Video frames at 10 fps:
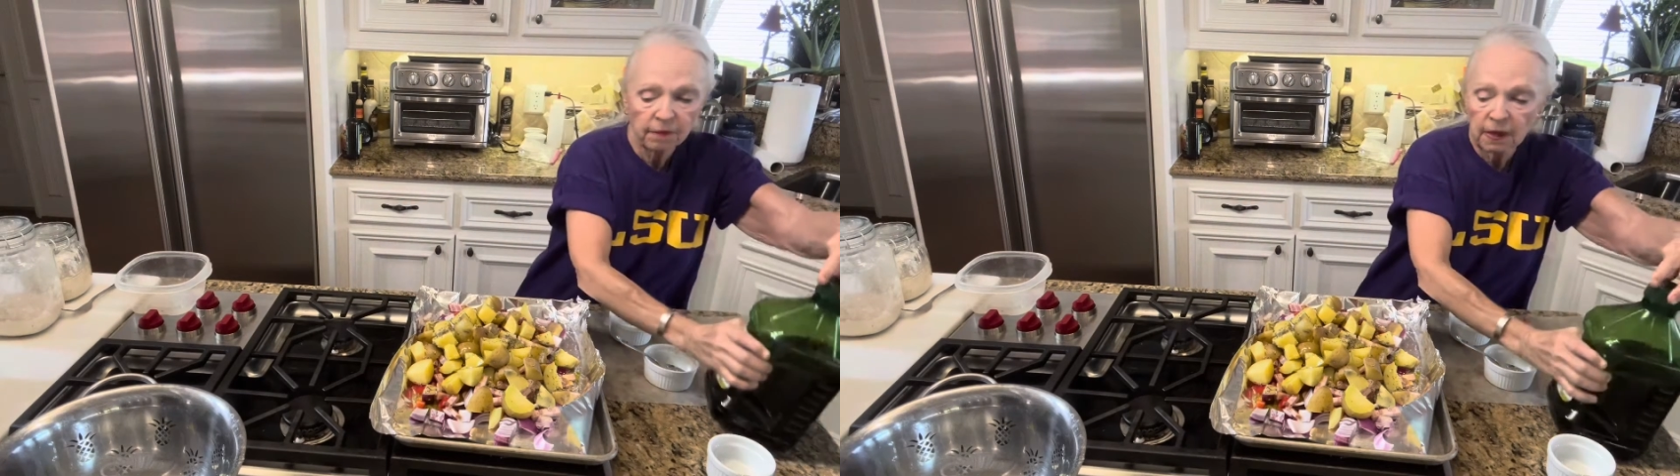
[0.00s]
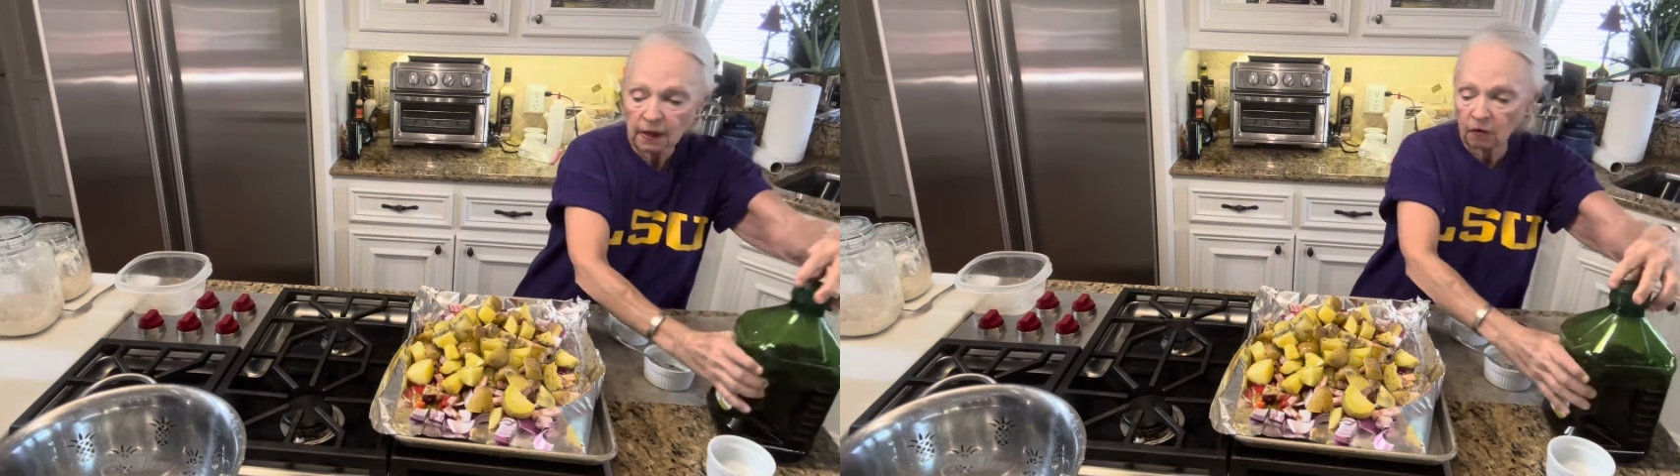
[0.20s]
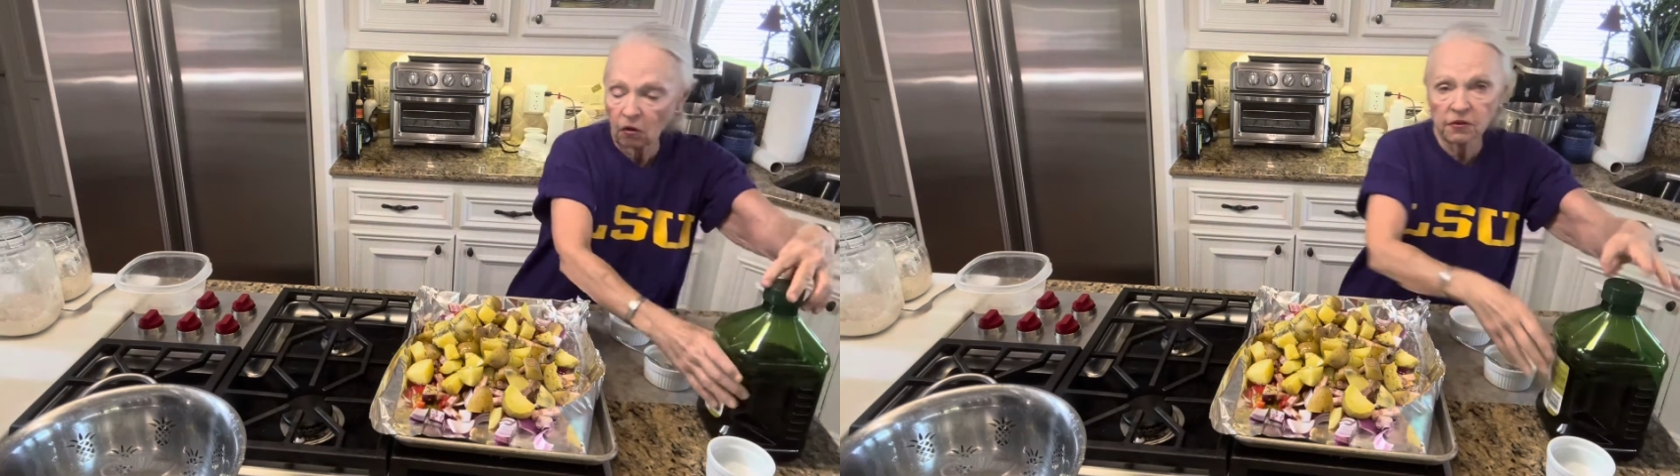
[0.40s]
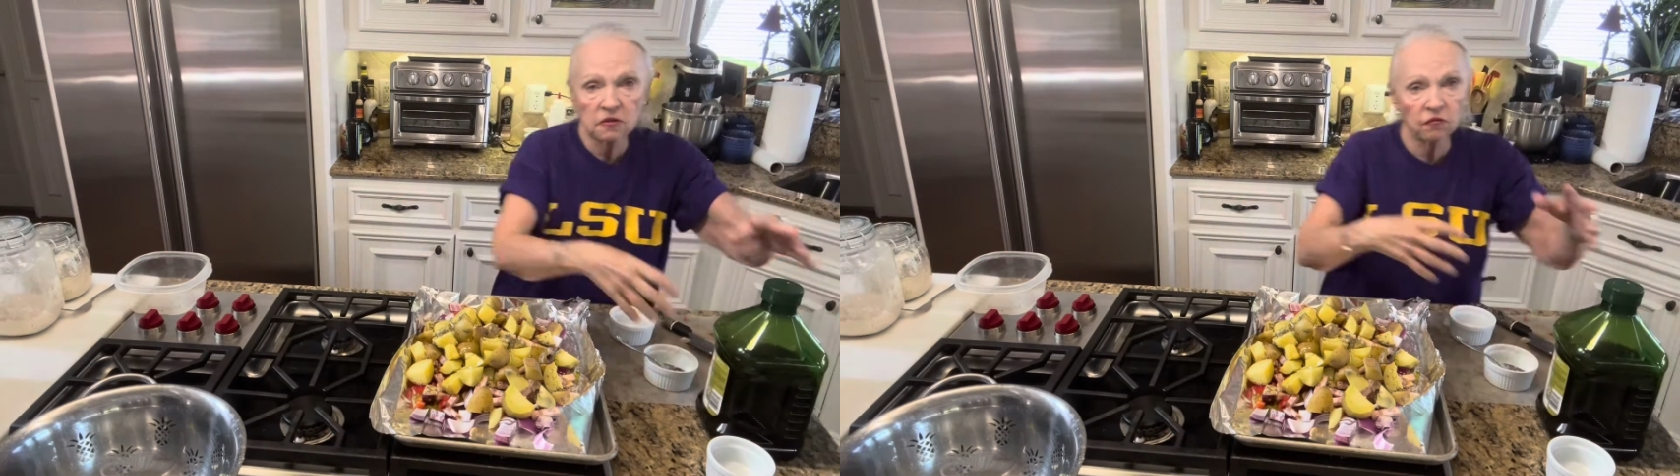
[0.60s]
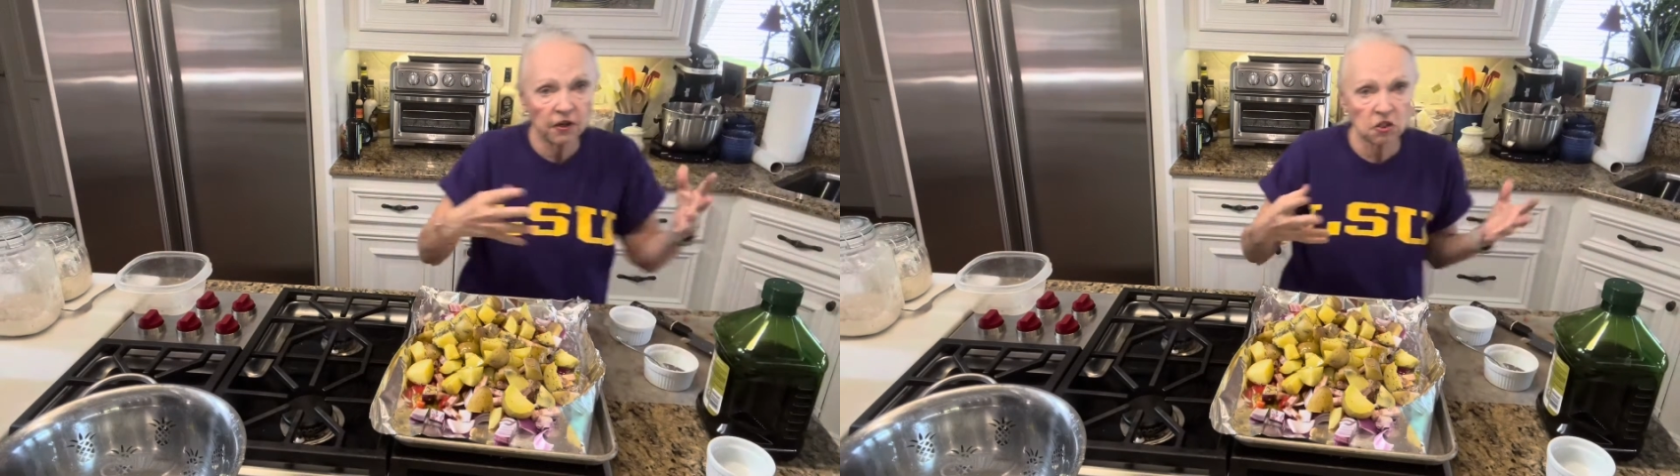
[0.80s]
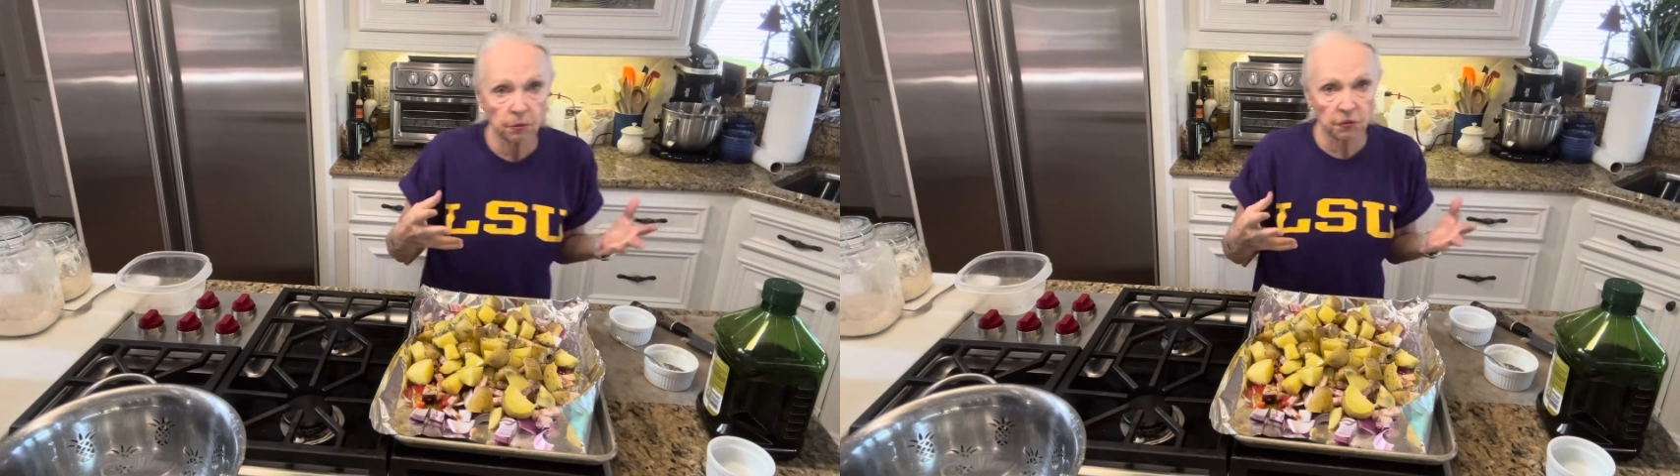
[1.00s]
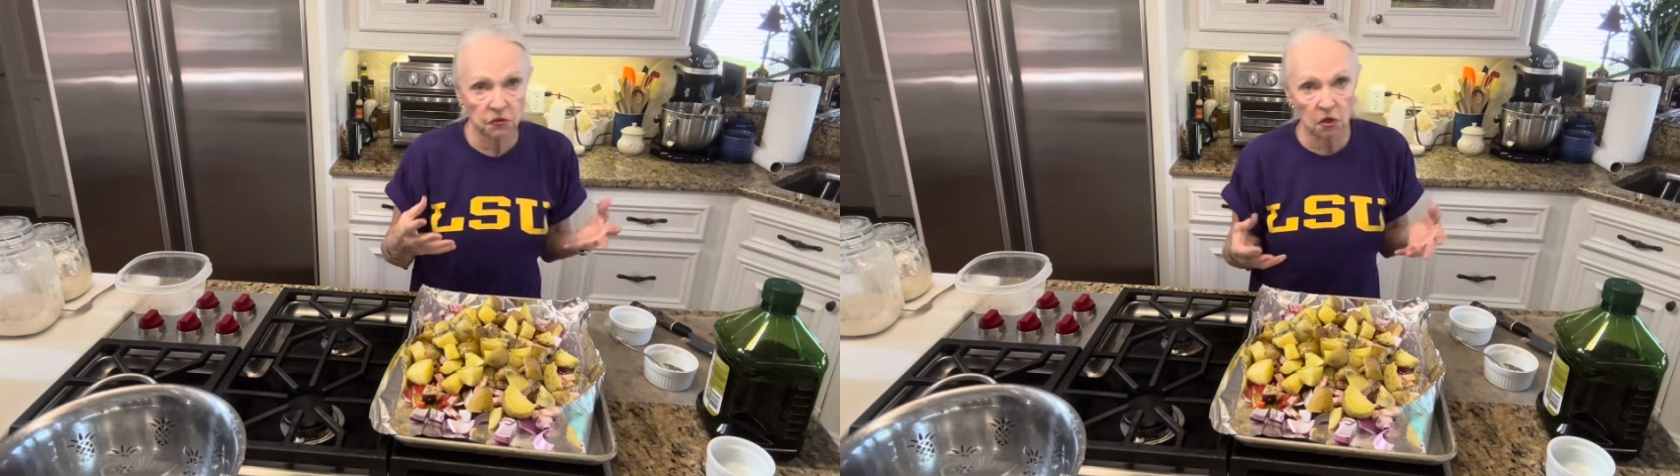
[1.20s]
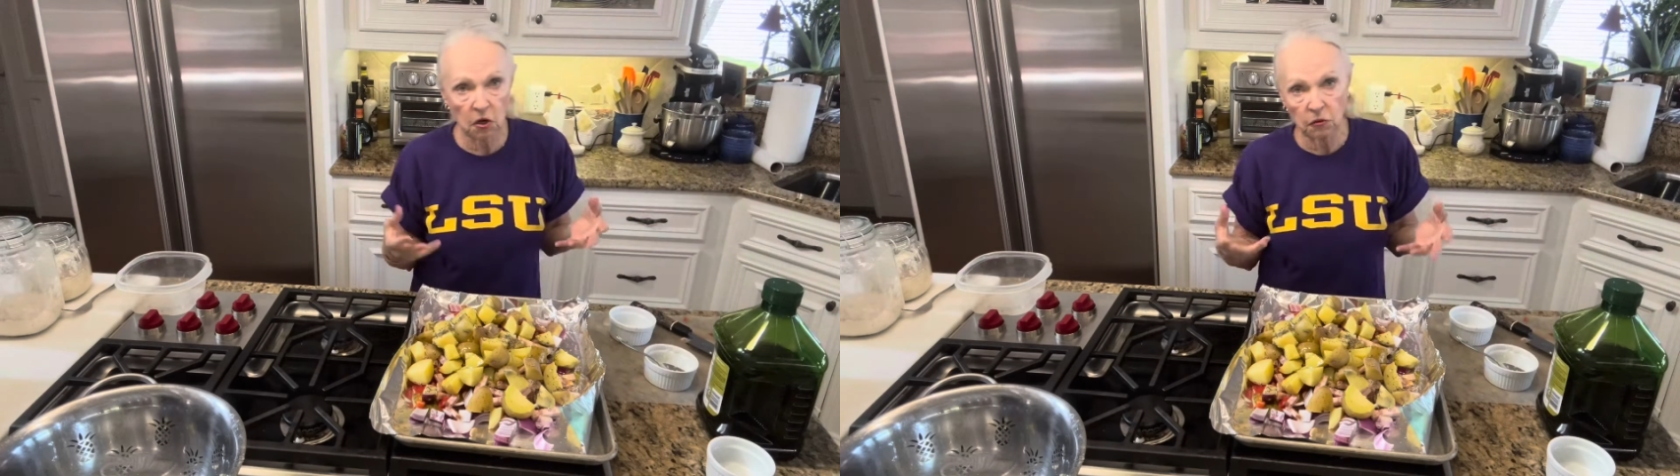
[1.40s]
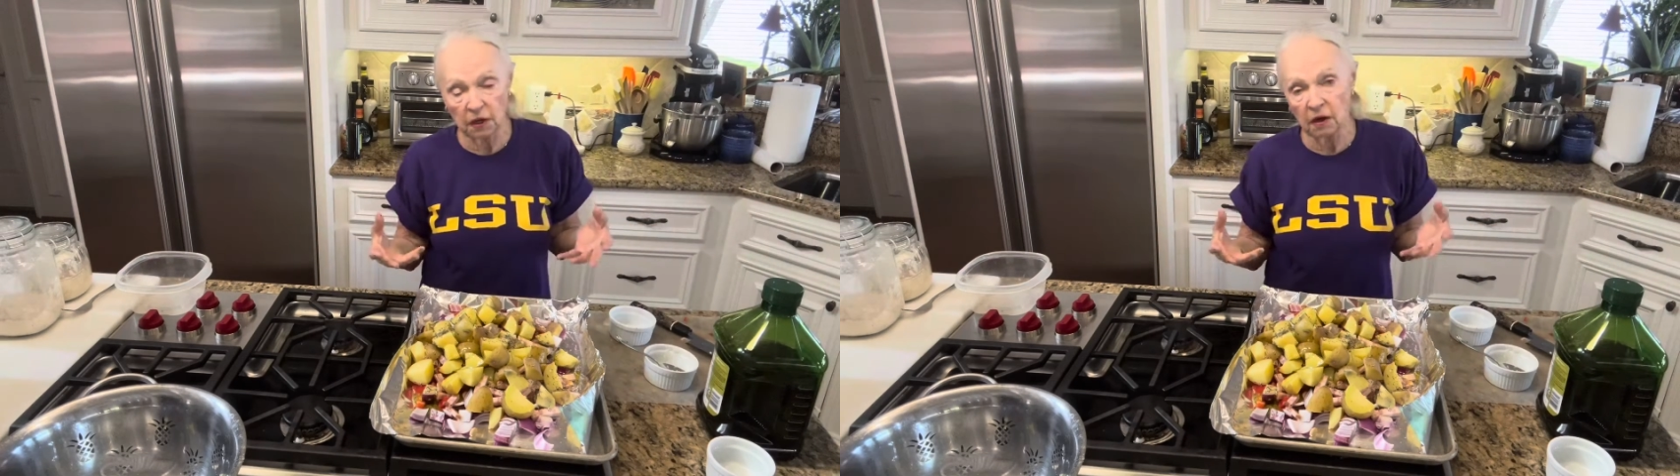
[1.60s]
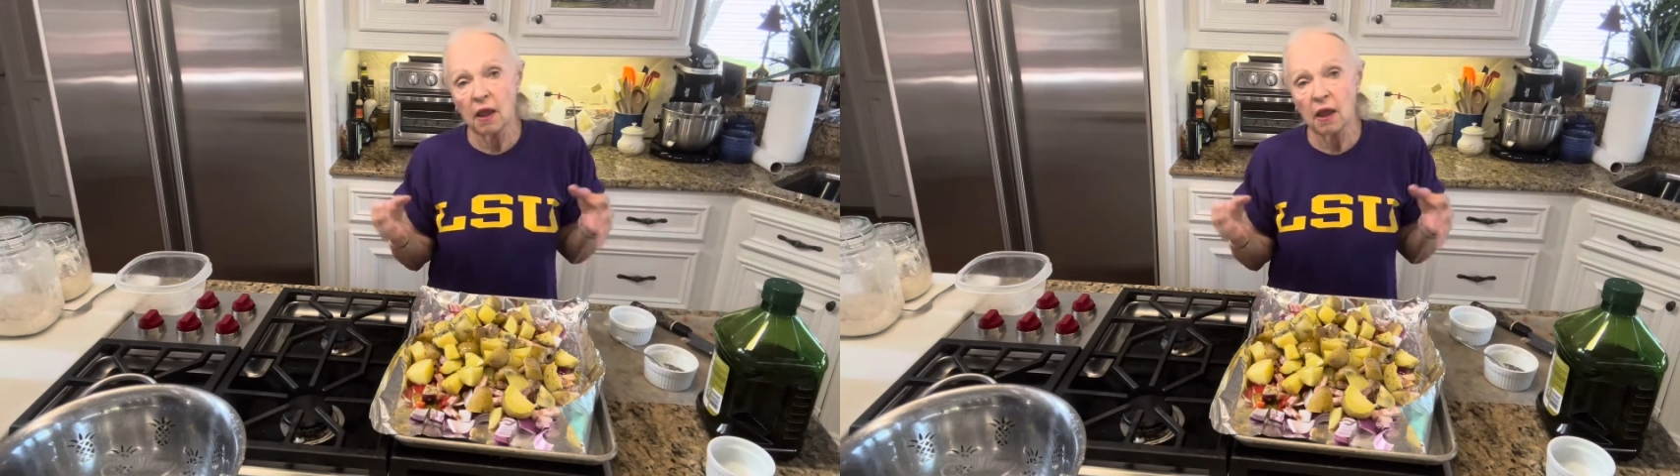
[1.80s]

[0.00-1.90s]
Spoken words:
and all these vegetables coated.